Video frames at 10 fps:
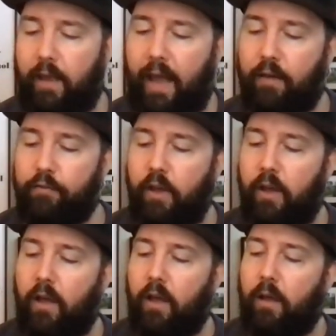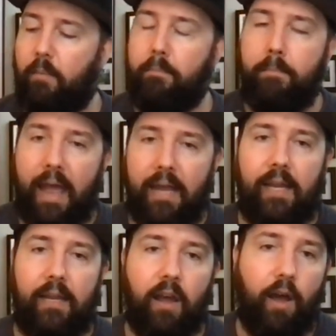I have
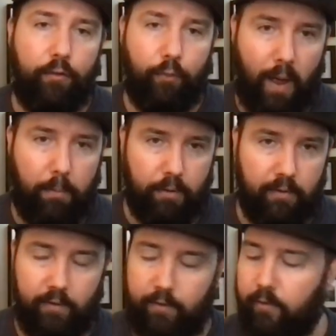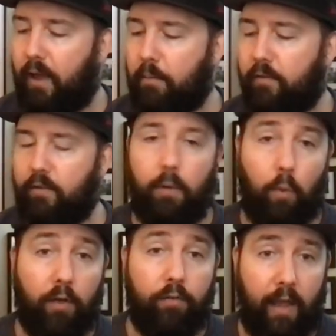many Nerf weapons, and my son, my
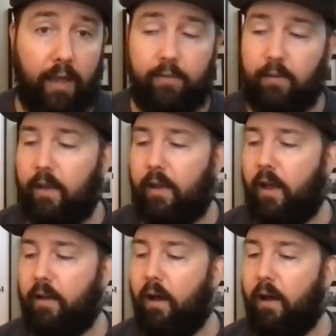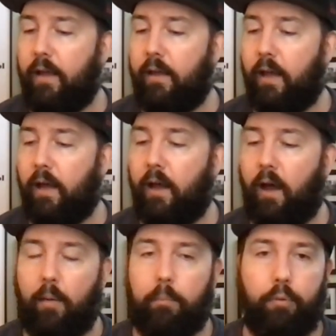wife Kate, and I uh,
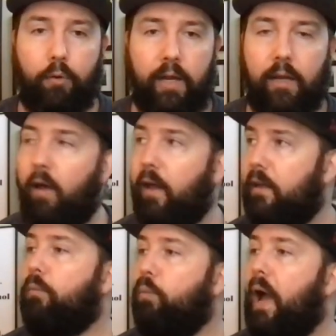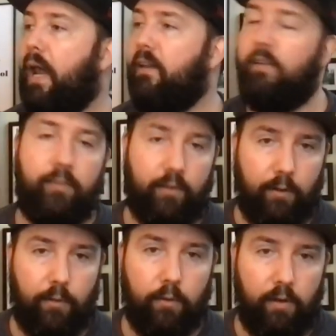are pretty, like, well
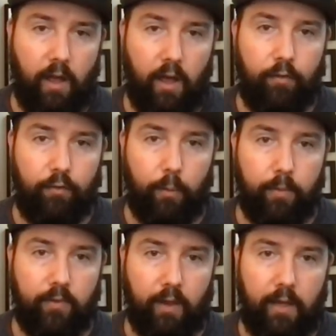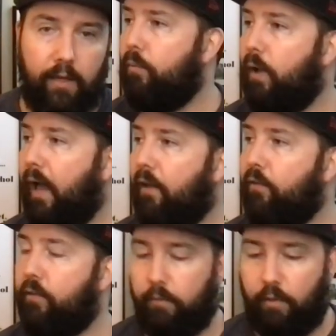into Nerf, I would say.
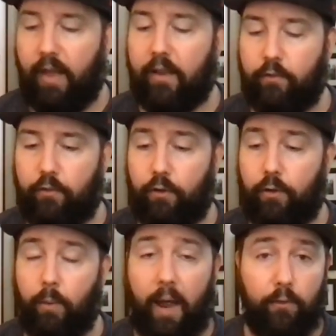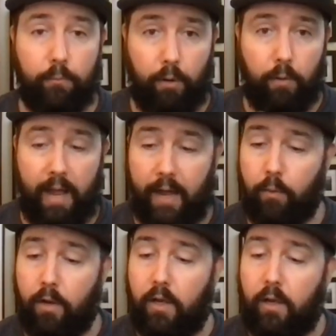And thanks to Hasbro now,